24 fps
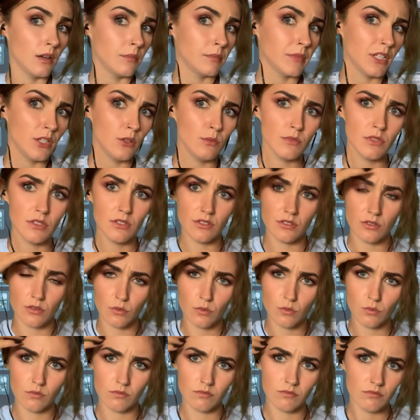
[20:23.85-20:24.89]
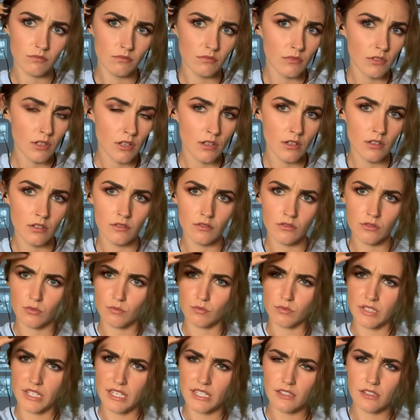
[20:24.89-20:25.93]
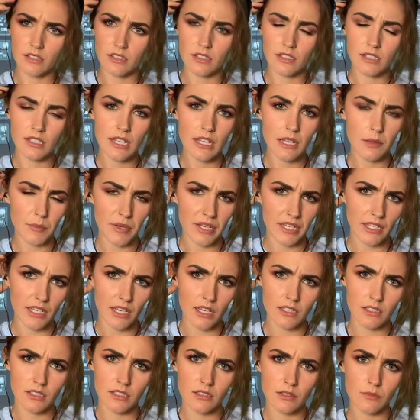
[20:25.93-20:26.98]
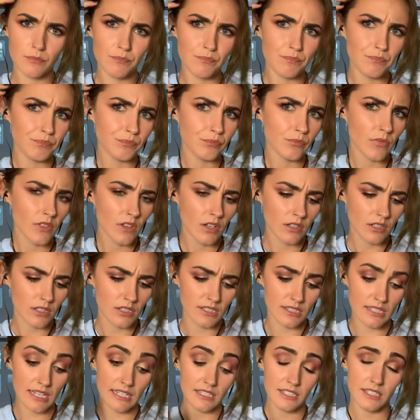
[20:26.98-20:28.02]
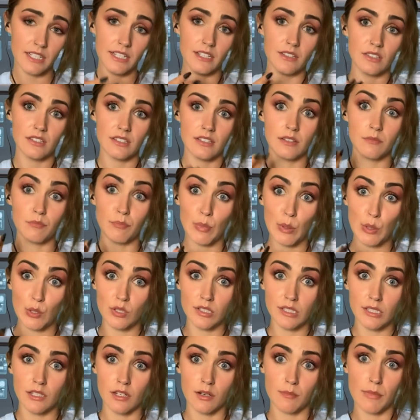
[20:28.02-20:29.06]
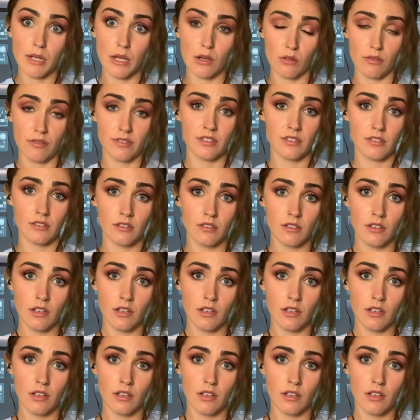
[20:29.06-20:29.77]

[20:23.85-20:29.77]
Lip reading: Humans don't taste the same, I guess, because that taste, it burns our mouths.